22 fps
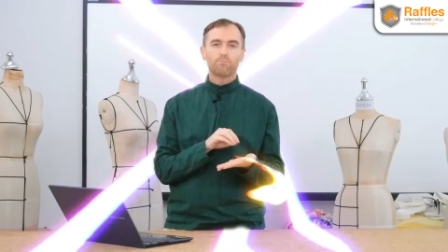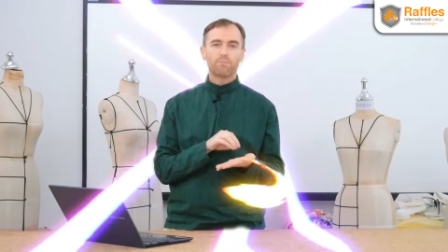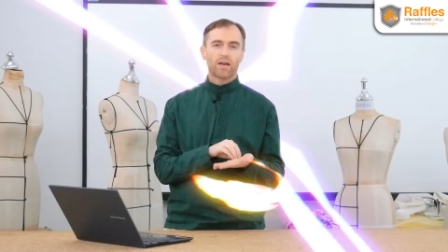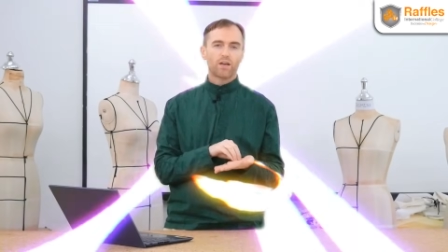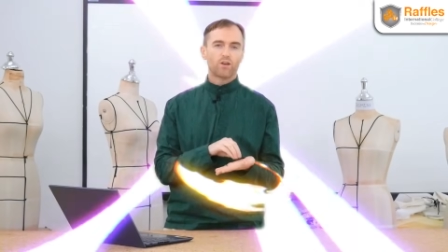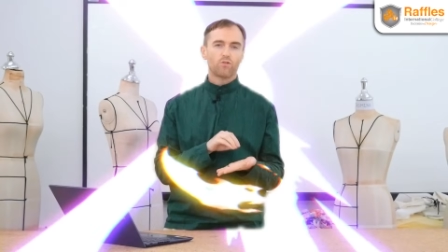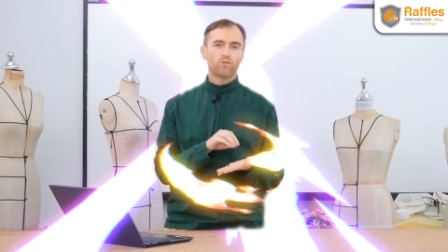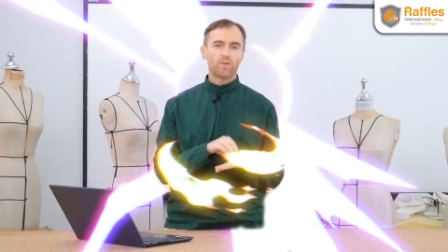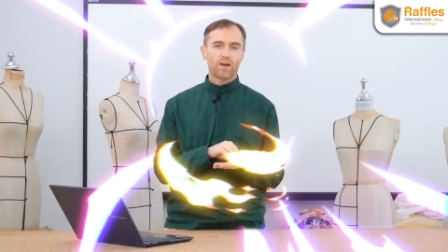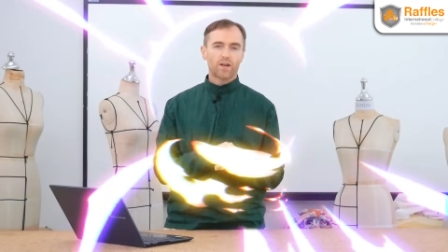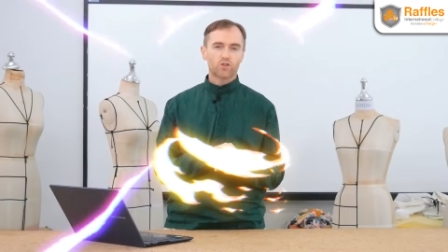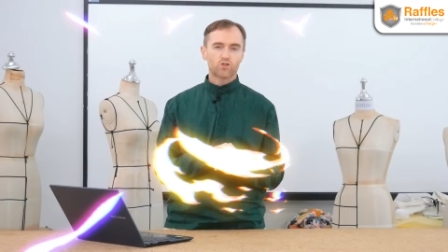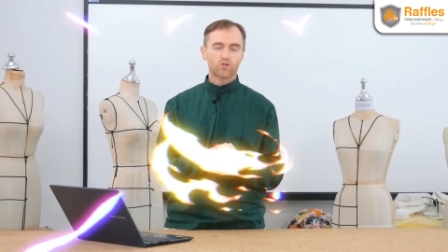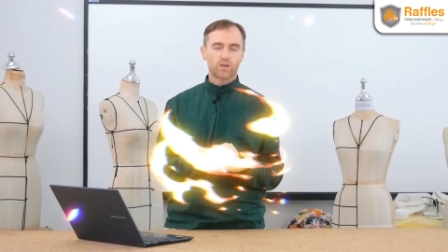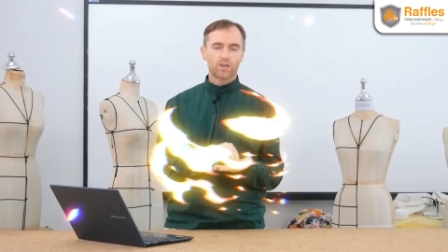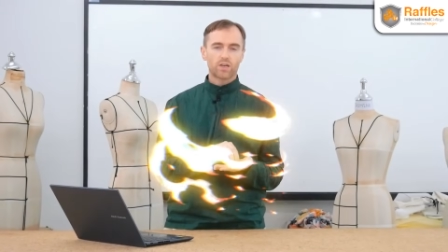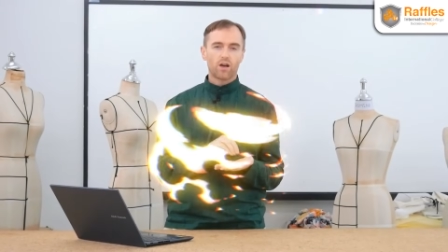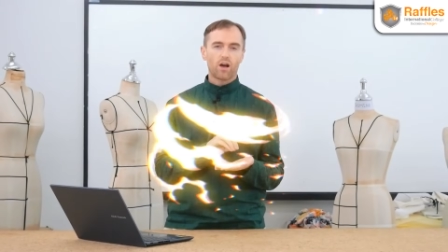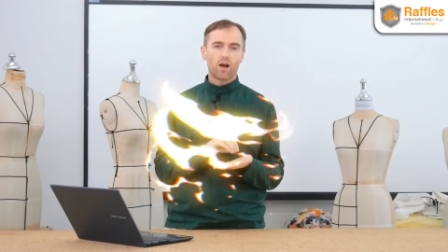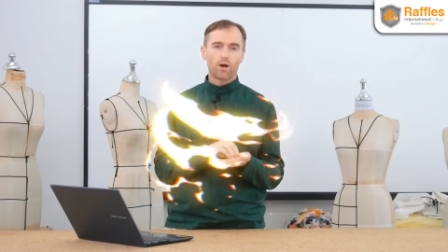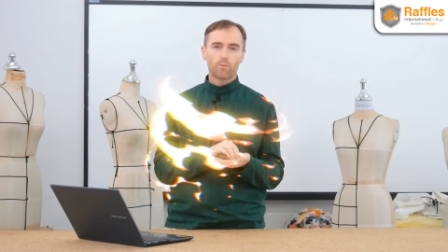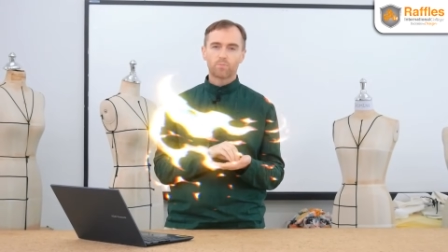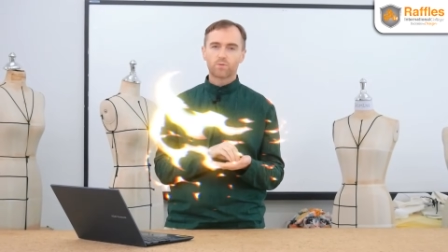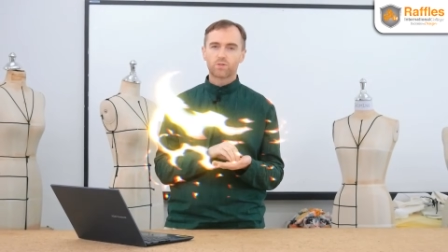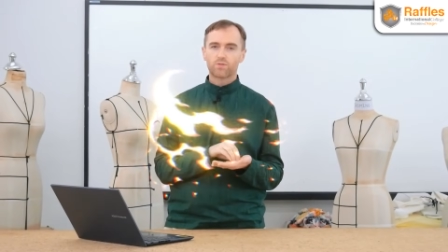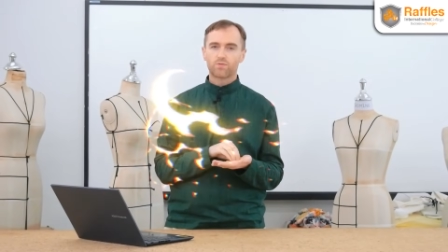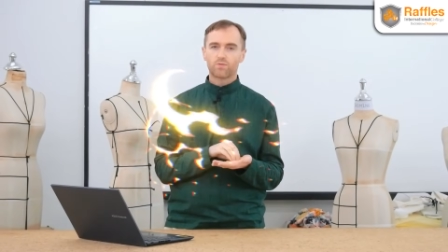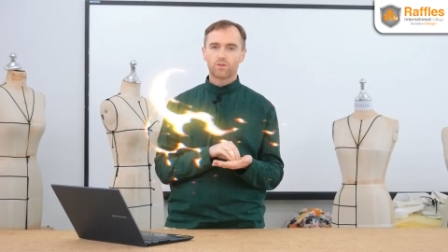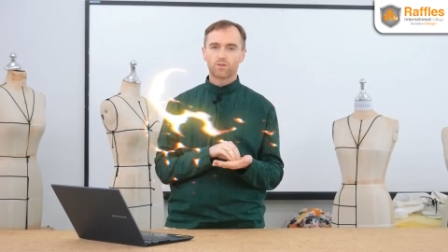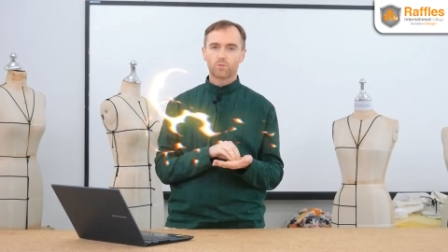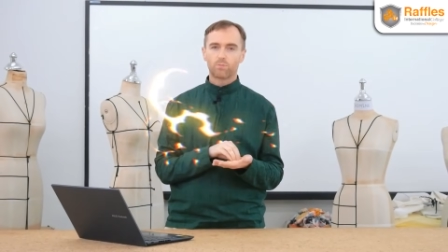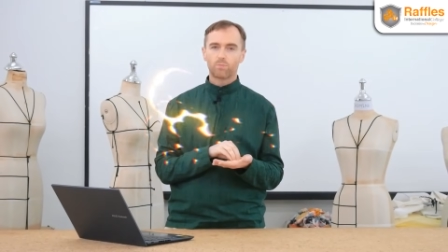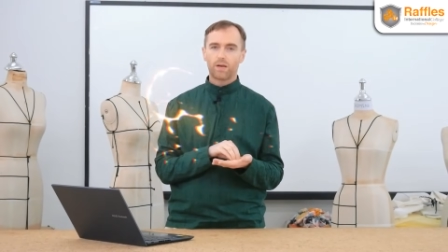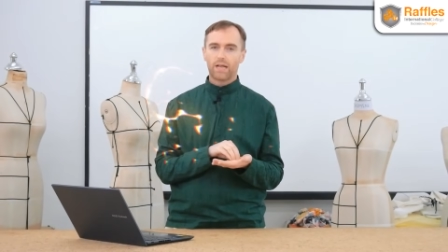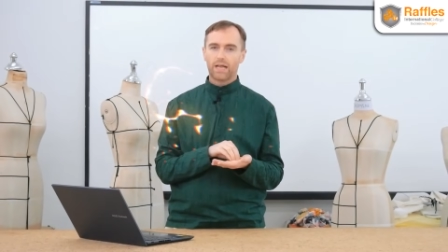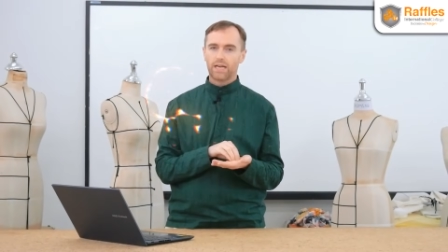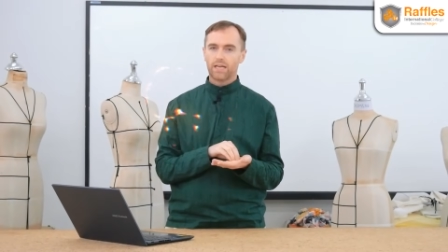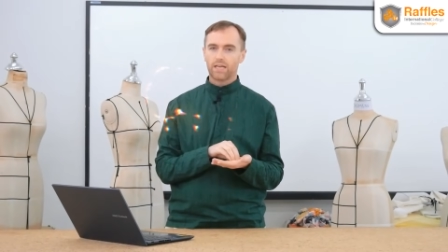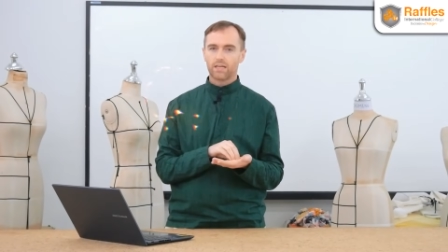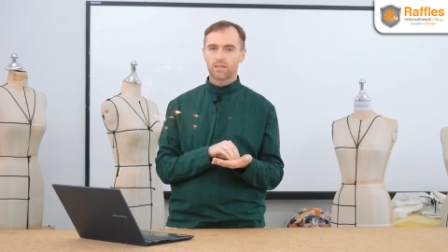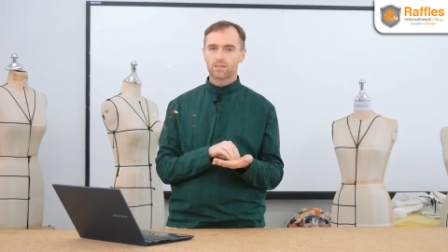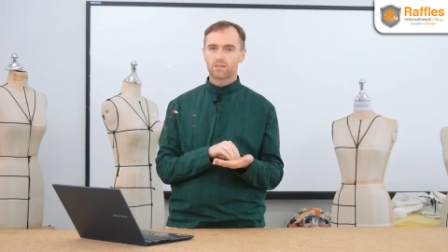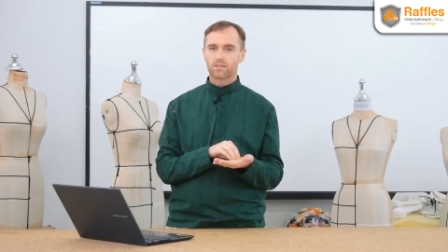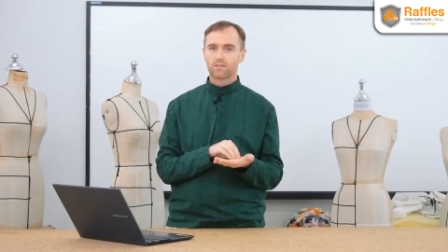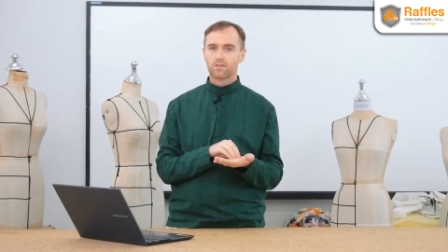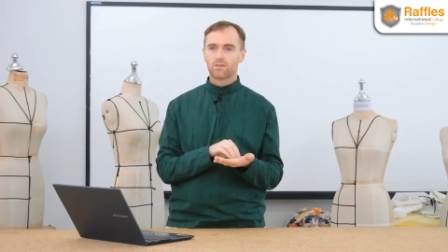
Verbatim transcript: manufacturing hubs for the planet.